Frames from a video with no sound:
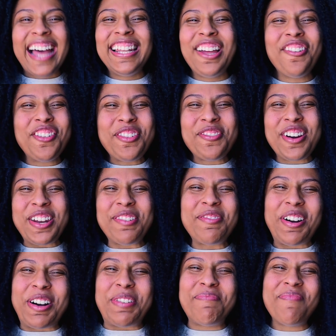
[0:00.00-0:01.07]
Hello everyone, and
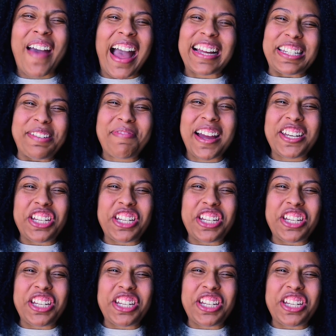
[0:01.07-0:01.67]
welcome back to my